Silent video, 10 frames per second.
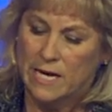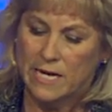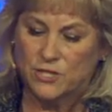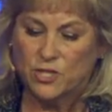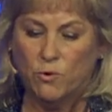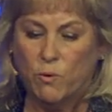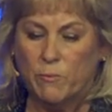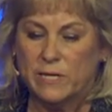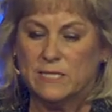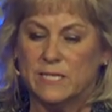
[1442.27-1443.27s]
And so, what
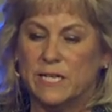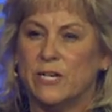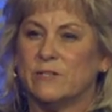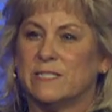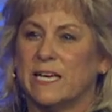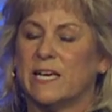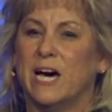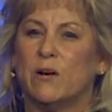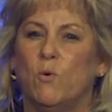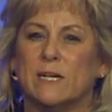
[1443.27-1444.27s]
we see here is that
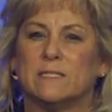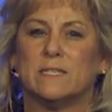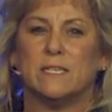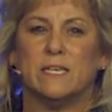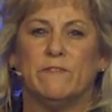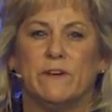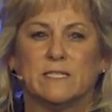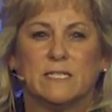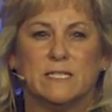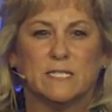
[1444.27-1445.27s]
God wants to give
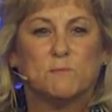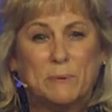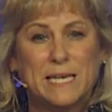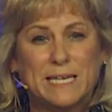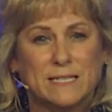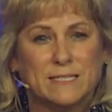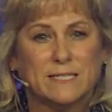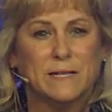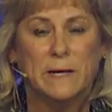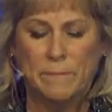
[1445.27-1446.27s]
us this
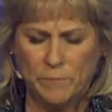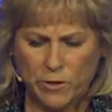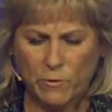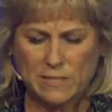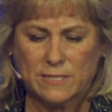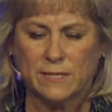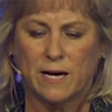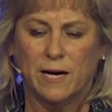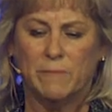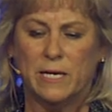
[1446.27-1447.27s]
peace. He wants to
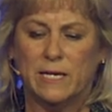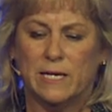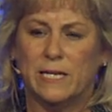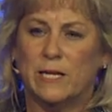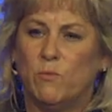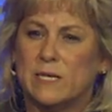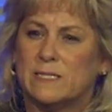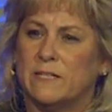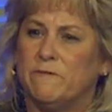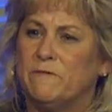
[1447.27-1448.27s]
come in and He wants
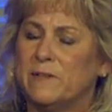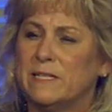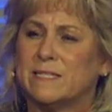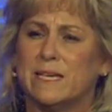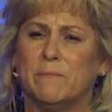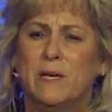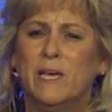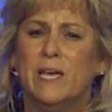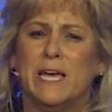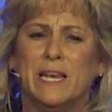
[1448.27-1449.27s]
to fill us up.
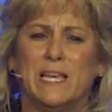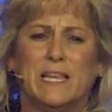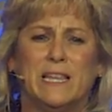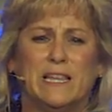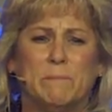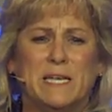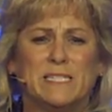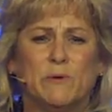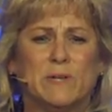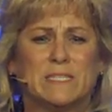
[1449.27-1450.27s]
And the
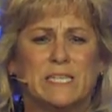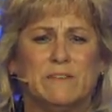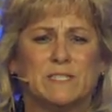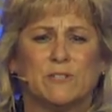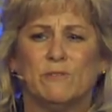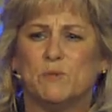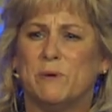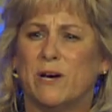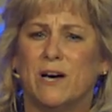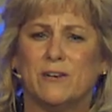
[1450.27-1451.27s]
peace He wants to give us goes
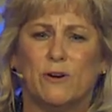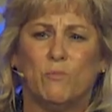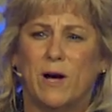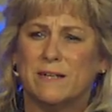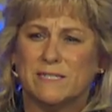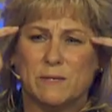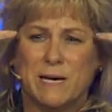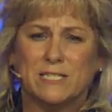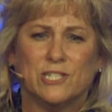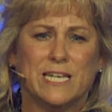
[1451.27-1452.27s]
beyond our wildest
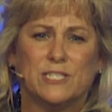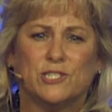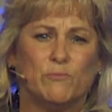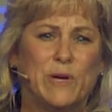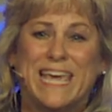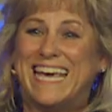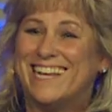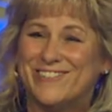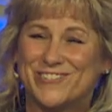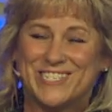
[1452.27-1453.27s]
imagination. We can't
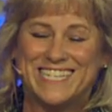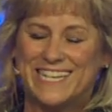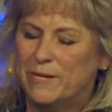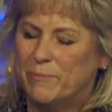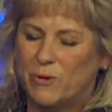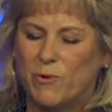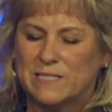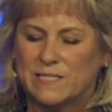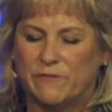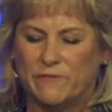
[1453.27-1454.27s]
understand it, but He
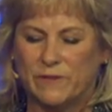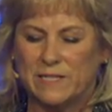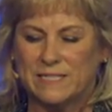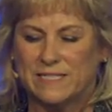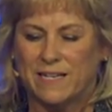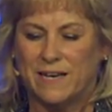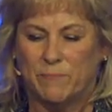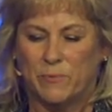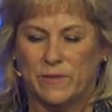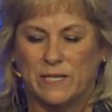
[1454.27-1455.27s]
wants to fill us
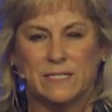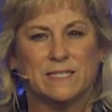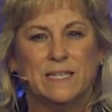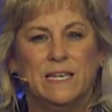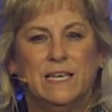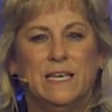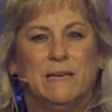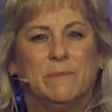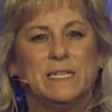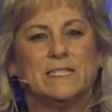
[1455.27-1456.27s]
up with this.
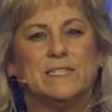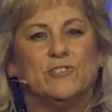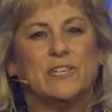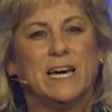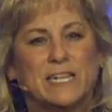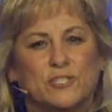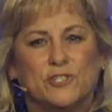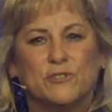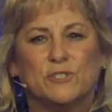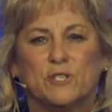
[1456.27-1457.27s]
But He says, You got to
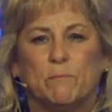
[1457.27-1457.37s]
choose to